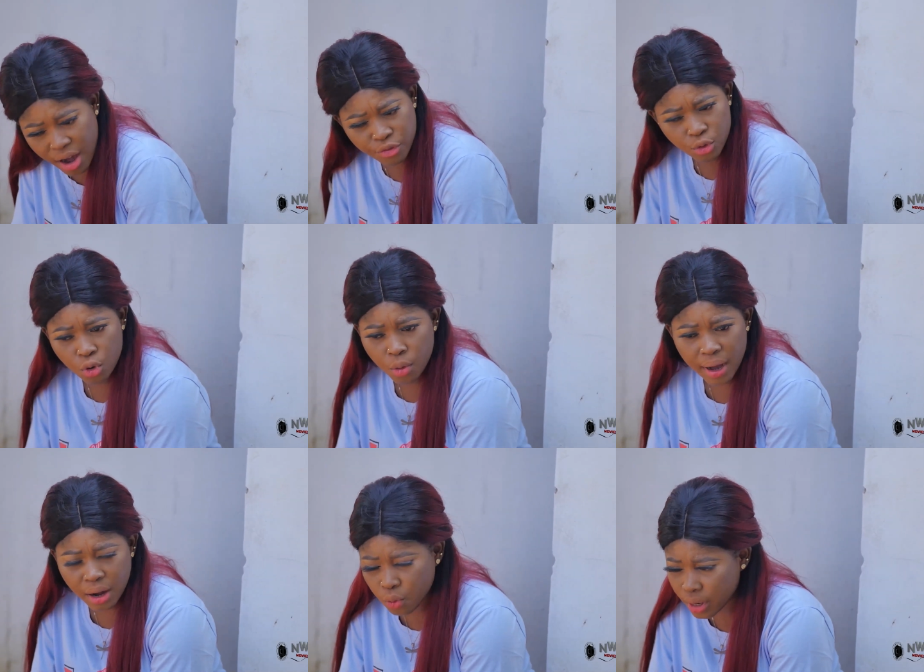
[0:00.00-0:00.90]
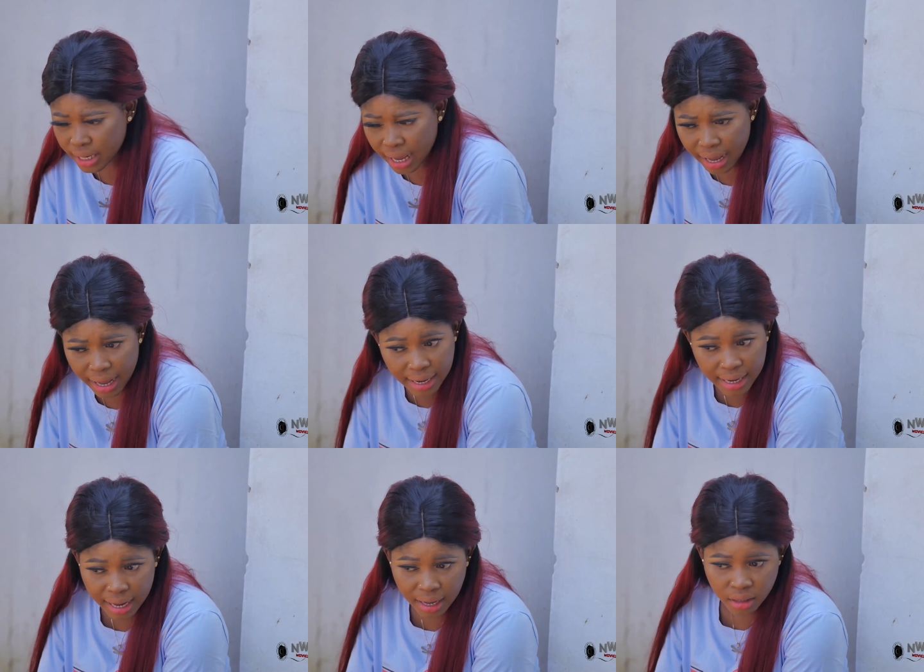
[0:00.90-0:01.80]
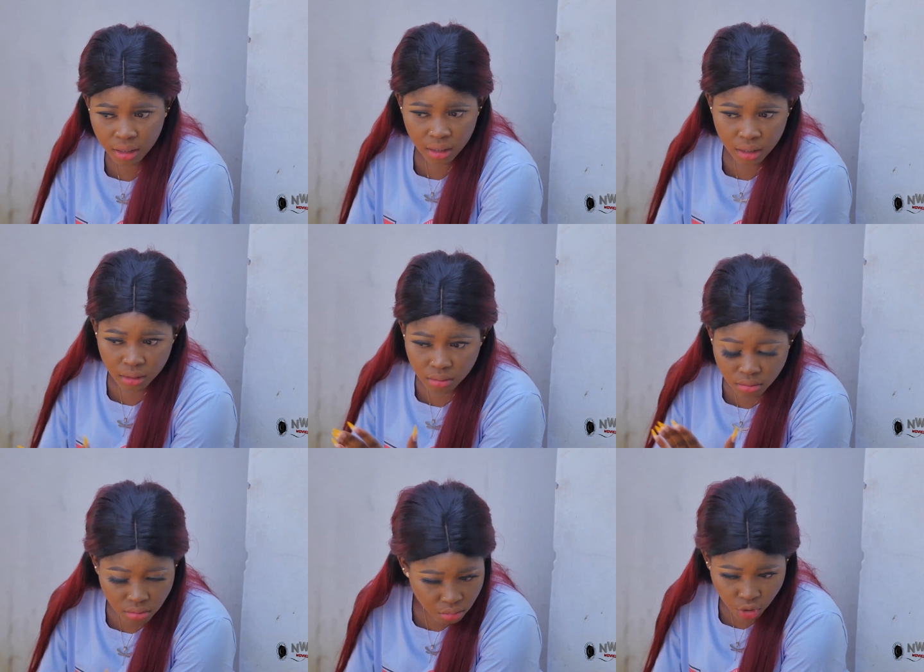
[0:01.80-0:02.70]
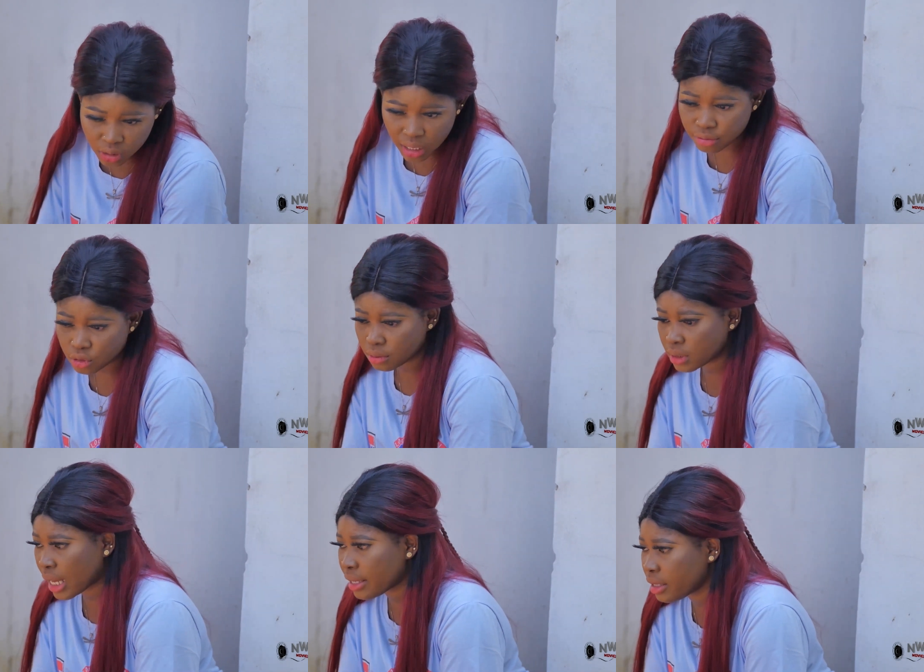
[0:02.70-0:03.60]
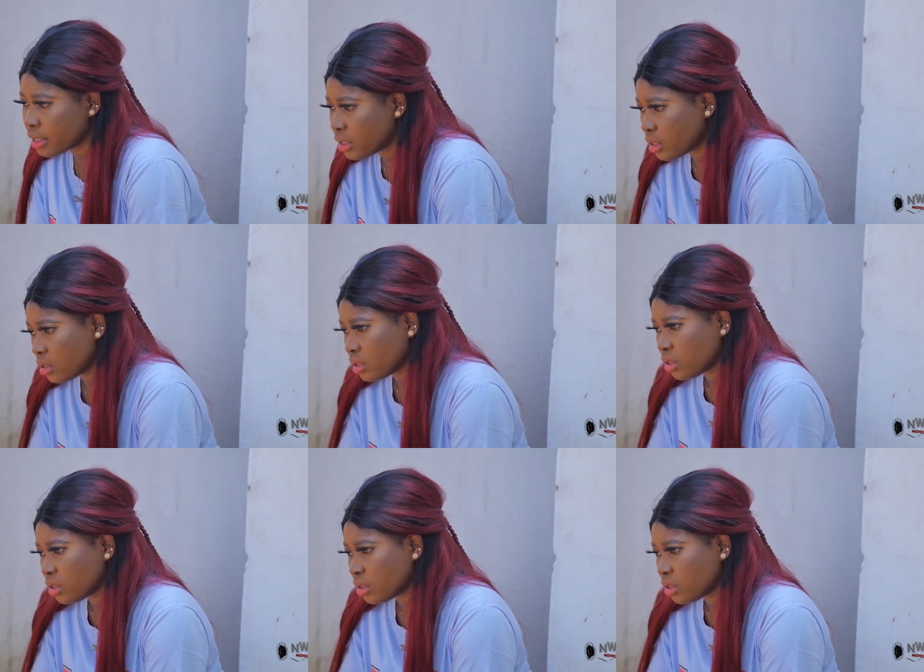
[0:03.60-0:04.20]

have to go back when her anger must have subsided.